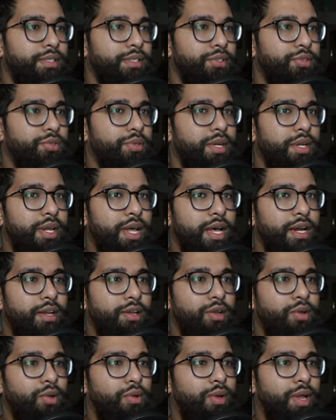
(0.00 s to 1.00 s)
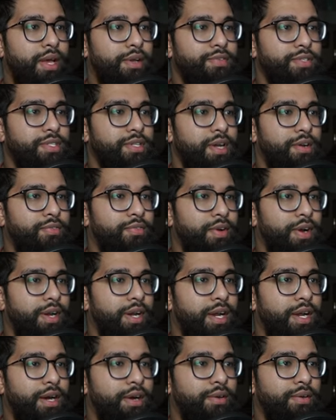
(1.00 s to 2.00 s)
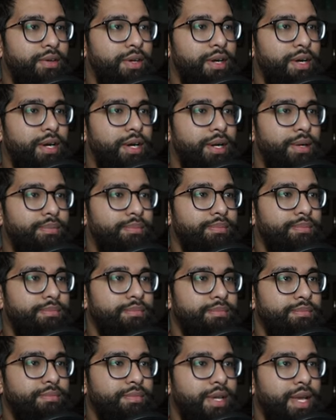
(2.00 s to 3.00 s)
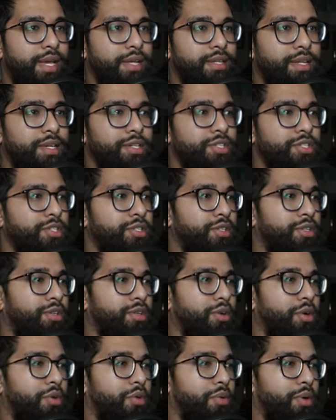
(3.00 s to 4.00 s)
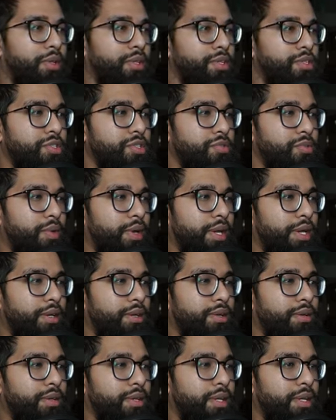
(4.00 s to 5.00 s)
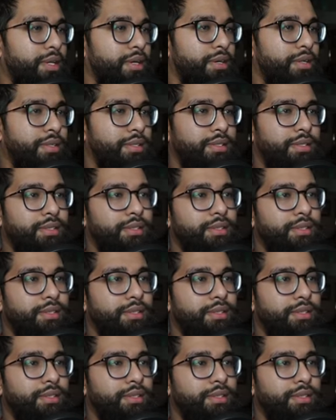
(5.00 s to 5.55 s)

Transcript: Doing a lot of low-life stuff right now. Um, Can't I just go on the swing here?